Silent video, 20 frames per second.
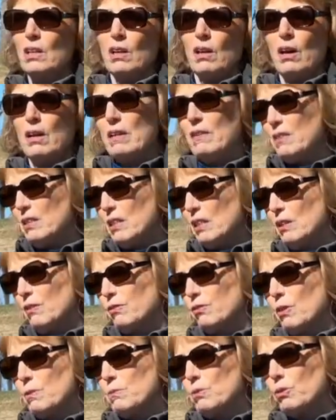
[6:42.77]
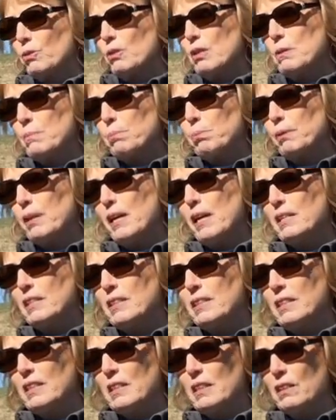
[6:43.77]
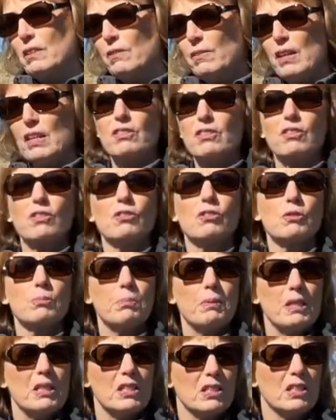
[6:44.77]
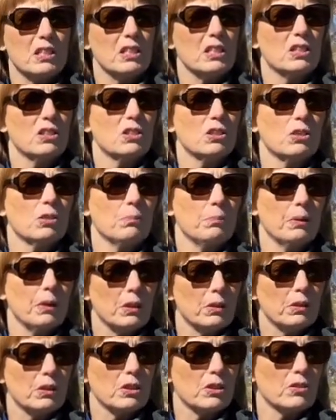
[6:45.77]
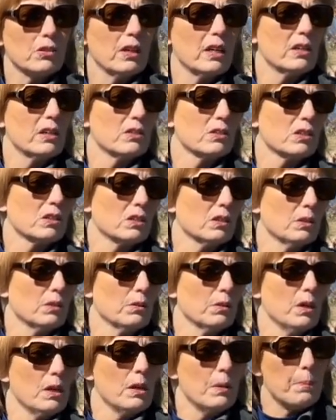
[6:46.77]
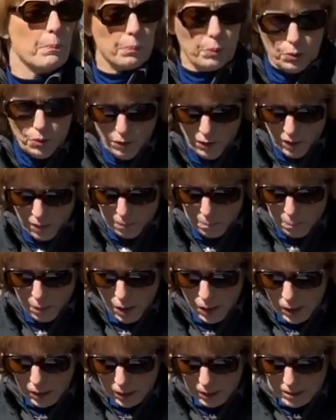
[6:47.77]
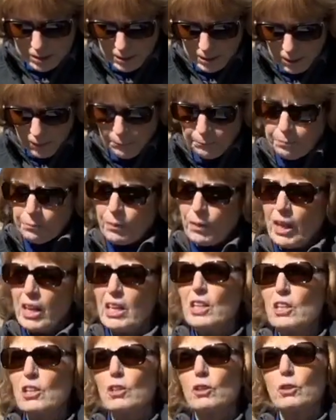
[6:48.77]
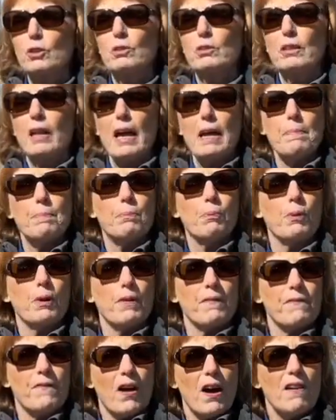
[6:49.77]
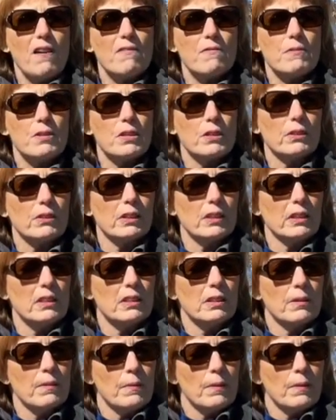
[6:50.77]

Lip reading: on everything from tree planting and invasive species to building trails to improving parks. He included $8.5 million